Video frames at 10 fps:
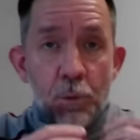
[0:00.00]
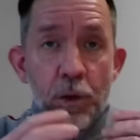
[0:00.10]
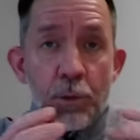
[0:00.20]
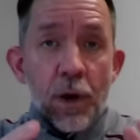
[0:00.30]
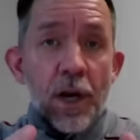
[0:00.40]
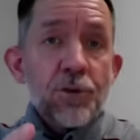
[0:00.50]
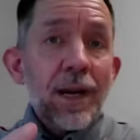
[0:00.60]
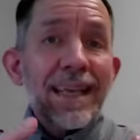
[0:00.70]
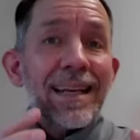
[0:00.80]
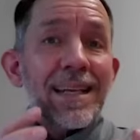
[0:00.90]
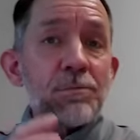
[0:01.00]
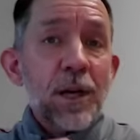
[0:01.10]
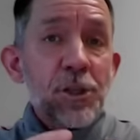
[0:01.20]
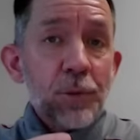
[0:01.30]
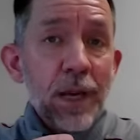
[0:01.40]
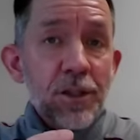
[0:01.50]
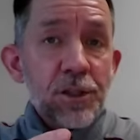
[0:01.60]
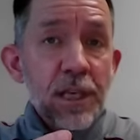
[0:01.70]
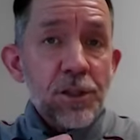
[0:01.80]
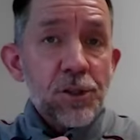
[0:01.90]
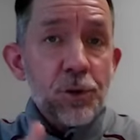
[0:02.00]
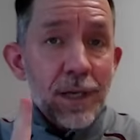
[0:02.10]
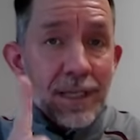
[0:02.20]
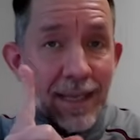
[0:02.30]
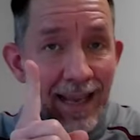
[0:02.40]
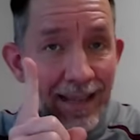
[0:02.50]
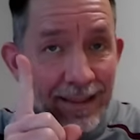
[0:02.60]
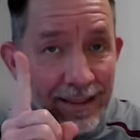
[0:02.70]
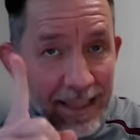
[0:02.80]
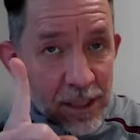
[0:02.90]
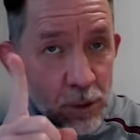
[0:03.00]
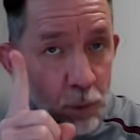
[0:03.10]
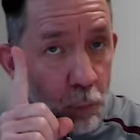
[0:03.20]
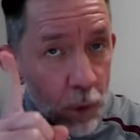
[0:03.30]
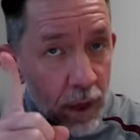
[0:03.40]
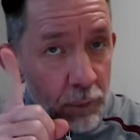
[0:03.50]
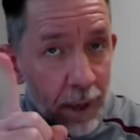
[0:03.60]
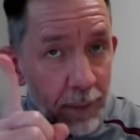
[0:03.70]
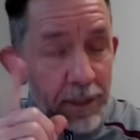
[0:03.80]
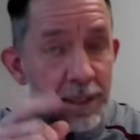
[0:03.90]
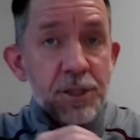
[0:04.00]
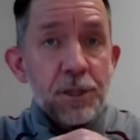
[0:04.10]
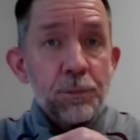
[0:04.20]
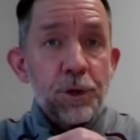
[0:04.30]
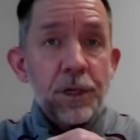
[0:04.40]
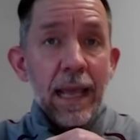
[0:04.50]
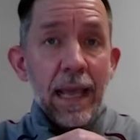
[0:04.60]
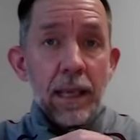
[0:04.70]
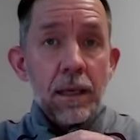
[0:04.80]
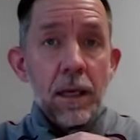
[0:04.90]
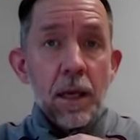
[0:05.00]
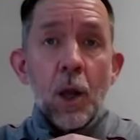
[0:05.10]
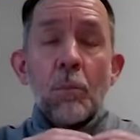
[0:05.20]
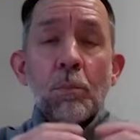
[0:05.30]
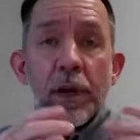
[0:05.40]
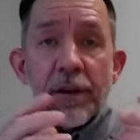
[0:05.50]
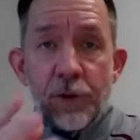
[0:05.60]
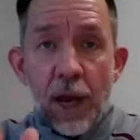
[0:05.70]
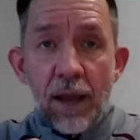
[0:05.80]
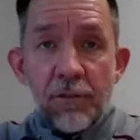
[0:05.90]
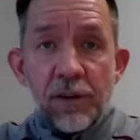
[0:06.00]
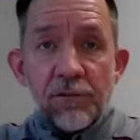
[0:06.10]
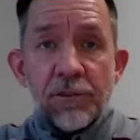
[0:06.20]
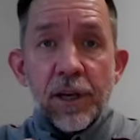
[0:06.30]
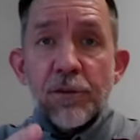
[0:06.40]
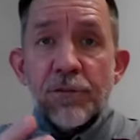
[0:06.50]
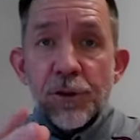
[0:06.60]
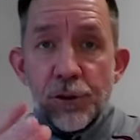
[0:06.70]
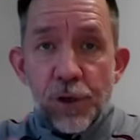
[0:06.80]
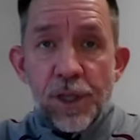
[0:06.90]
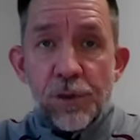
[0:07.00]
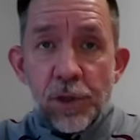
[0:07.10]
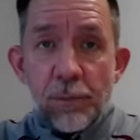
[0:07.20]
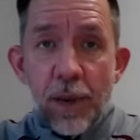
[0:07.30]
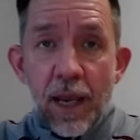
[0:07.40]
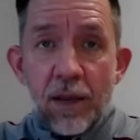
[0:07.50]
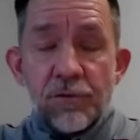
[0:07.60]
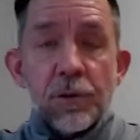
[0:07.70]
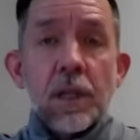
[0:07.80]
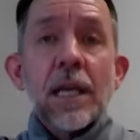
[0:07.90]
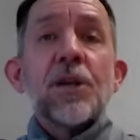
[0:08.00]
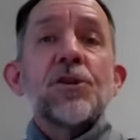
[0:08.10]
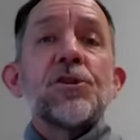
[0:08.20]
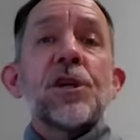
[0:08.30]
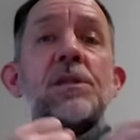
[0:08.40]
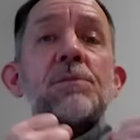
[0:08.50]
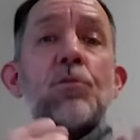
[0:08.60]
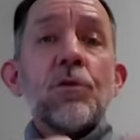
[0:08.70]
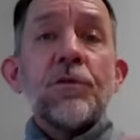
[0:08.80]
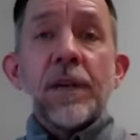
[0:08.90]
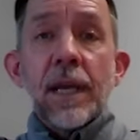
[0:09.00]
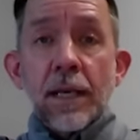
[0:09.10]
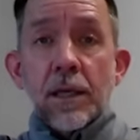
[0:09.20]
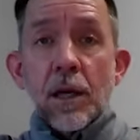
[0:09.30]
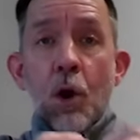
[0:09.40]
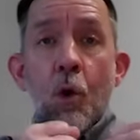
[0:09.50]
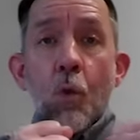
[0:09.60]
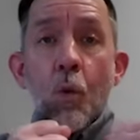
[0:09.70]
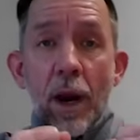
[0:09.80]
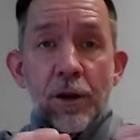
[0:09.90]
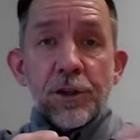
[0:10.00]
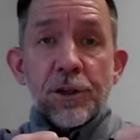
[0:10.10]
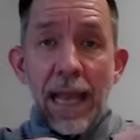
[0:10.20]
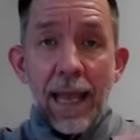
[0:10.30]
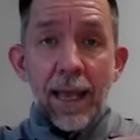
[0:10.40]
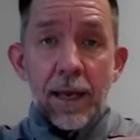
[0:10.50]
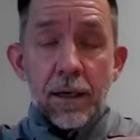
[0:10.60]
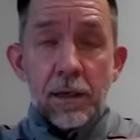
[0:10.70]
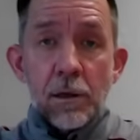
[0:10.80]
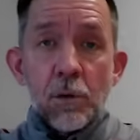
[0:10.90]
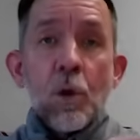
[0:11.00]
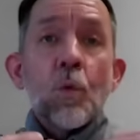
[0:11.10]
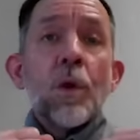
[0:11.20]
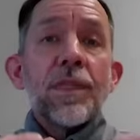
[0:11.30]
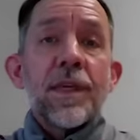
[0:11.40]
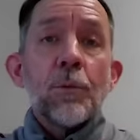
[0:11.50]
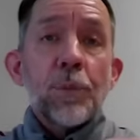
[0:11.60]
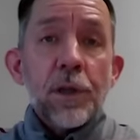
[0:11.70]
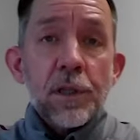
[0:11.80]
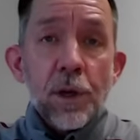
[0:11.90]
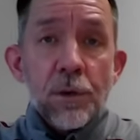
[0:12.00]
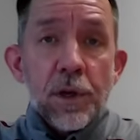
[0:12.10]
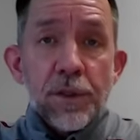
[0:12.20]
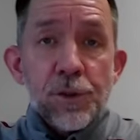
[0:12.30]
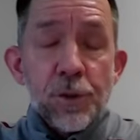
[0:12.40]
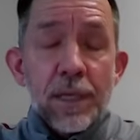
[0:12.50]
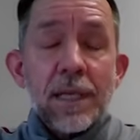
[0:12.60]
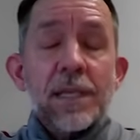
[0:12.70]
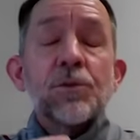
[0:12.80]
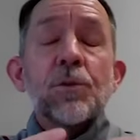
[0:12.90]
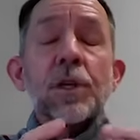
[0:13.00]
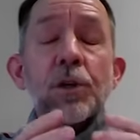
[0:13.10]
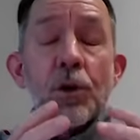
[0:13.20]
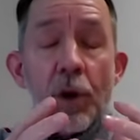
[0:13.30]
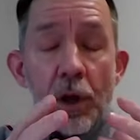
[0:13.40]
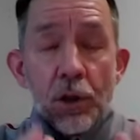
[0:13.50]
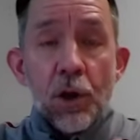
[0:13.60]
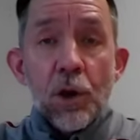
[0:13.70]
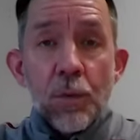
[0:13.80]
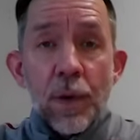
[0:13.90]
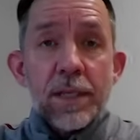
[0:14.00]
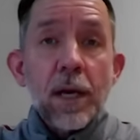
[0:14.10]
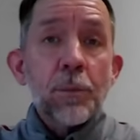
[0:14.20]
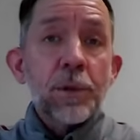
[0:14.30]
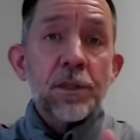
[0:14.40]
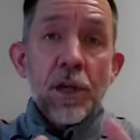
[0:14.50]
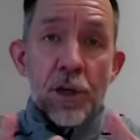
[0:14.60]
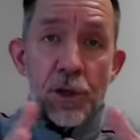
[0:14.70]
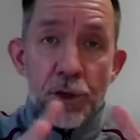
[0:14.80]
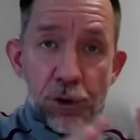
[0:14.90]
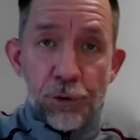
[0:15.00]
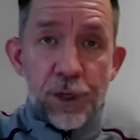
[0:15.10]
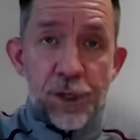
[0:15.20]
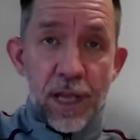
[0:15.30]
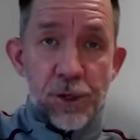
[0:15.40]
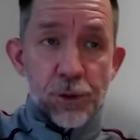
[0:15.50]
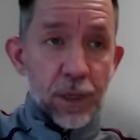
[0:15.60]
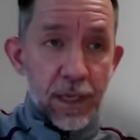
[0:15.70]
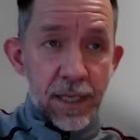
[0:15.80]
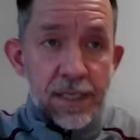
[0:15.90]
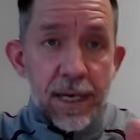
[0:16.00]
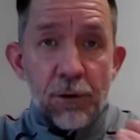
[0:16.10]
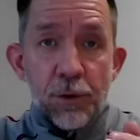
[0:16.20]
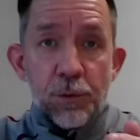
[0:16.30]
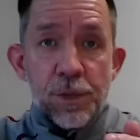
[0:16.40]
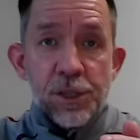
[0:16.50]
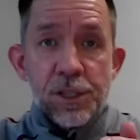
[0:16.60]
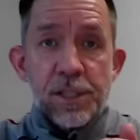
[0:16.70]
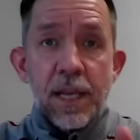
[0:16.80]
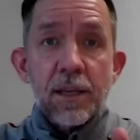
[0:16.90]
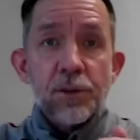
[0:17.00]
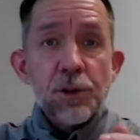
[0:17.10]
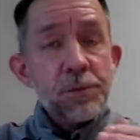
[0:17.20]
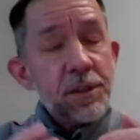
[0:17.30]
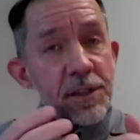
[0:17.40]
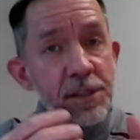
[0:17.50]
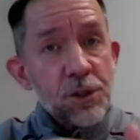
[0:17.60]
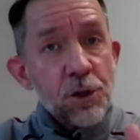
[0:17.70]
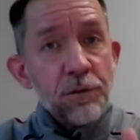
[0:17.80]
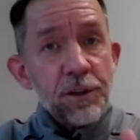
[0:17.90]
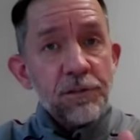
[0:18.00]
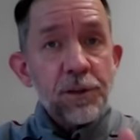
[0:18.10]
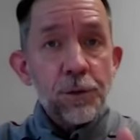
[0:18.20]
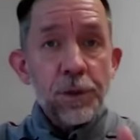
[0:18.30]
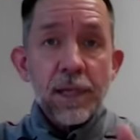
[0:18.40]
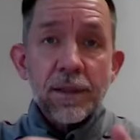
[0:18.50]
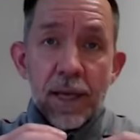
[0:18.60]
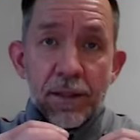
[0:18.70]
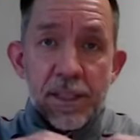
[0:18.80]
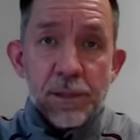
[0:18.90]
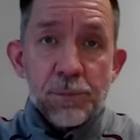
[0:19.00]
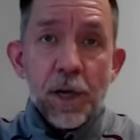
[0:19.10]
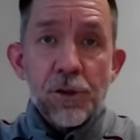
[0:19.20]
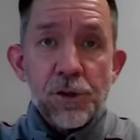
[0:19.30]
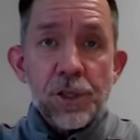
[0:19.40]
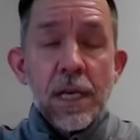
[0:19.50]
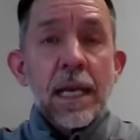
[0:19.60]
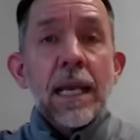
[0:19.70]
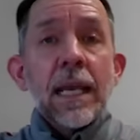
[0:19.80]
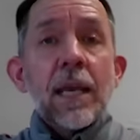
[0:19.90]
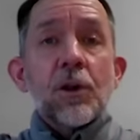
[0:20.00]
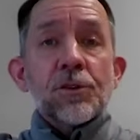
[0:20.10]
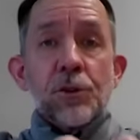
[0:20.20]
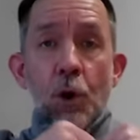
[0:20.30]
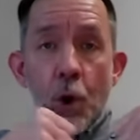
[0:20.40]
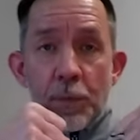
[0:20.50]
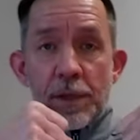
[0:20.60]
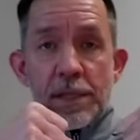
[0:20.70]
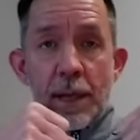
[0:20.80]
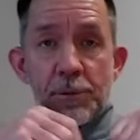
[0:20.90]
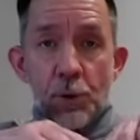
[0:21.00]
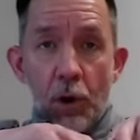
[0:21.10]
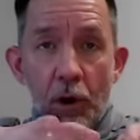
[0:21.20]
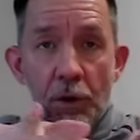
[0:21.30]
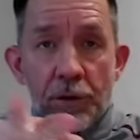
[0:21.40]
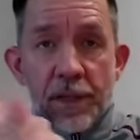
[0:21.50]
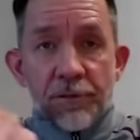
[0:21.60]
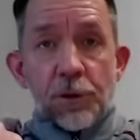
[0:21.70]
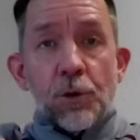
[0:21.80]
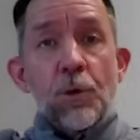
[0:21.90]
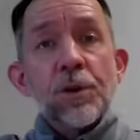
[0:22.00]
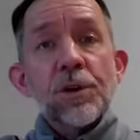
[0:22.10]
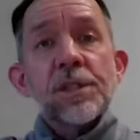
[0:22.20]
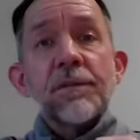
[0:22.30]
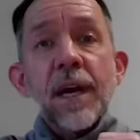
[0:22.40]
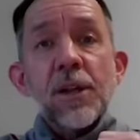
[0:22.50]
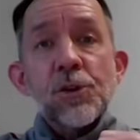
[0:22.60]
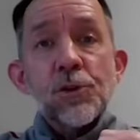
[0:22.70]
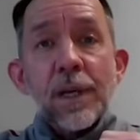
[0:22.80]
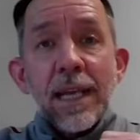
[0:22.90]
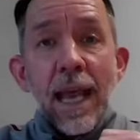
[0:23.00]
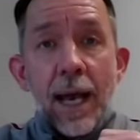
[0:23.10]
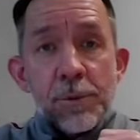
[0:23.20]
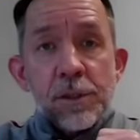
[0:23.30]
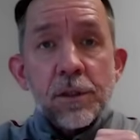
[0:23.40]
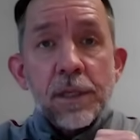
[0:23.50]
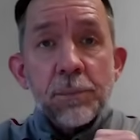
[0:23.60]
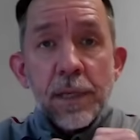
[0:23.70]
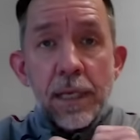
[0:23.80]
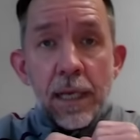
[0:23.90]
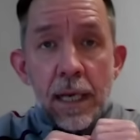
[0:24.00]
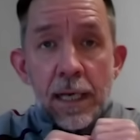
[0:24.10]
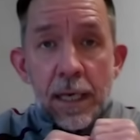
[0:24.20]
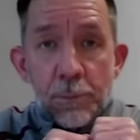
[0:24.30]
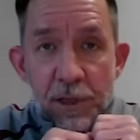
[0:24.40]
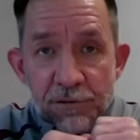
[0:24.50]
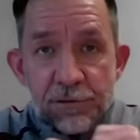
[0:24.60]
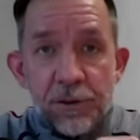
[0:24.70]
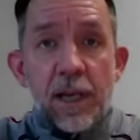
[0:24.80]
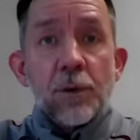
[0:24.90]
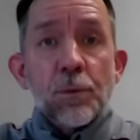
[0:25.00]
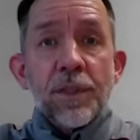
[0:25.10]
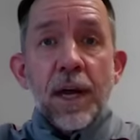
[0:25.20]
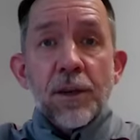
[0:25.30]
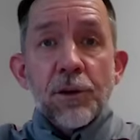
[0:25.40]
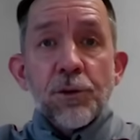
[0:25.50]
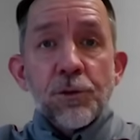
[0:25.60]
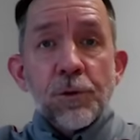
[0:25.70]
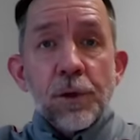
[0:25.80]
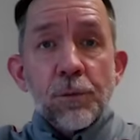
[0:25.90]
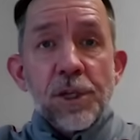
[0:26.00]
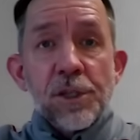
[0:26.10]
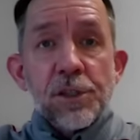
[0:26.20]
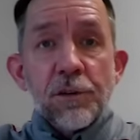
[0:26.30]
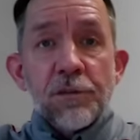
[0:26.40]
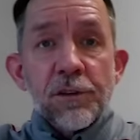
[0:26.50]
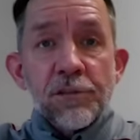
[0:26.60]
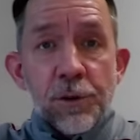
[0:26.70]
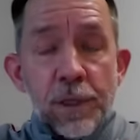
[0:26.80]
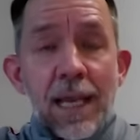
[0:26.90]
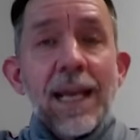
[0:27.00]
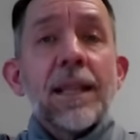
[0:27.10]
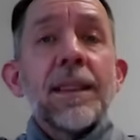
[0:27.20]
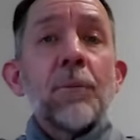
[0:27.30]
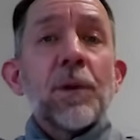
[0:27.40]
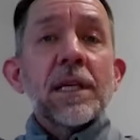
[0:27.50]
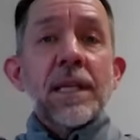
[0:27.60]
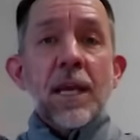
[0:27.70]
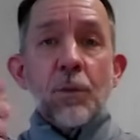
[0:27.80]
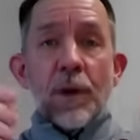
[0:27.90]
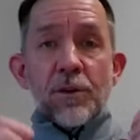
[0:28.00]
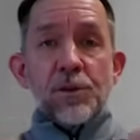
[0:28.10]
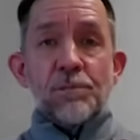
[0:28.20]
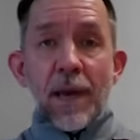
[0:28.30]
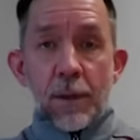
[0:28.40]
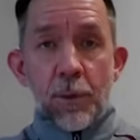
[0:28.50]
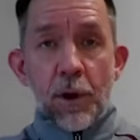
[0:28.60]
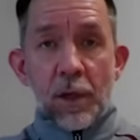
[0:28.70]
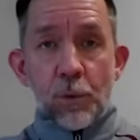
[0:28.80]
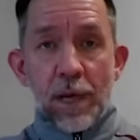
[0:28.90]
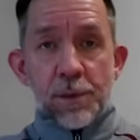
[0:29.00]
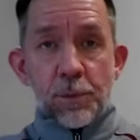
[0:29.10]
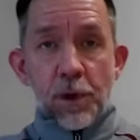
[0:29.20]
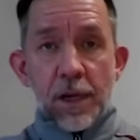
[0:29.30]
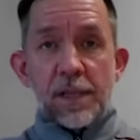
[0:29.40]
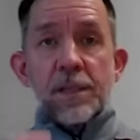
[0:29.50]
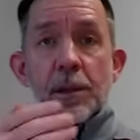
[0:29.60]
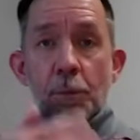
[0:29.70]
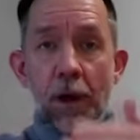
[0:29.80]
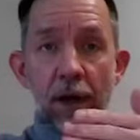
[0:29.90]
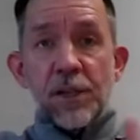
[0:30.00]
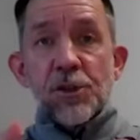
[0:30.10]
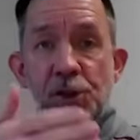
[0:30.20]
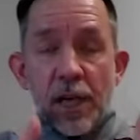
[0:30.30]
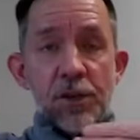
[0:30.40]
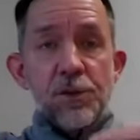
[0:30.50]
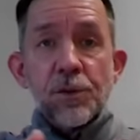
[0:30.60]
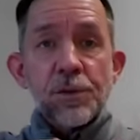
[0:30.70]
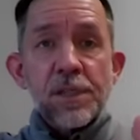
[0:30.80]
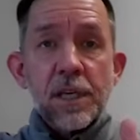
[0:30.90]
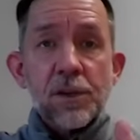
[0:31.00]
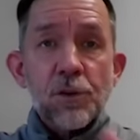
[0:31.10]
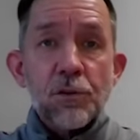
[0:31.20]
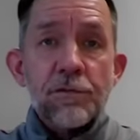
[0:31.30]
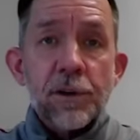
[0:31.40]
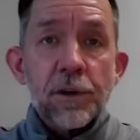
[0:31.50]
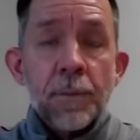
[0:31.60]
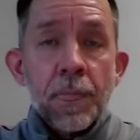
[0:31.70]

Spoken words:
We want to try to get as much range in each joint, at least 1 repetition per day. But if you're having a flare, if your joint's really painful, just moving it where you can without putting load on the joint is going to go a long way to helping nourish that joint, as Tara was just saying, in terms of the synovial fluid and the sponge. It also opens up so all the different corners of that joint capsule can be flooded with that nutrient-rich synovial fluid. Then we can take away those metabolic waste products and the body can change those things over.